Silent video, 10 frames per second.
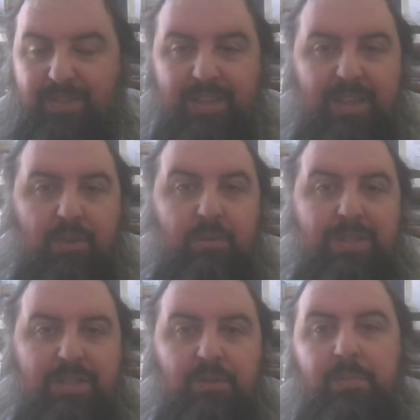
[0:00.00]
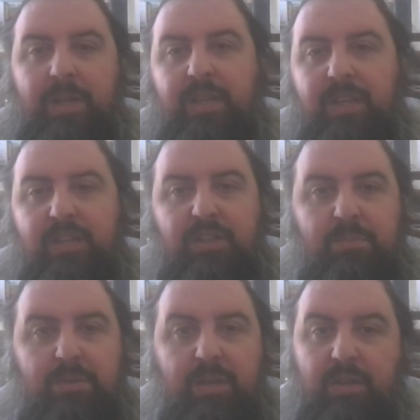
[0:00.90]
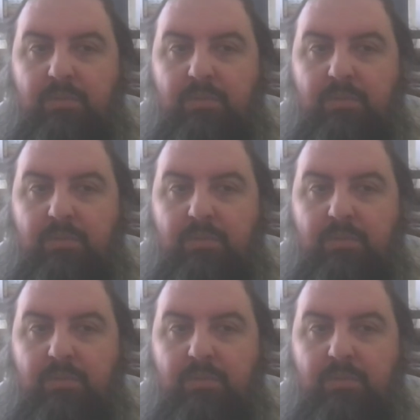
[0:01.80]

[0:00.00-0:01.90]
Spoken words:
today, would still be in Egypt.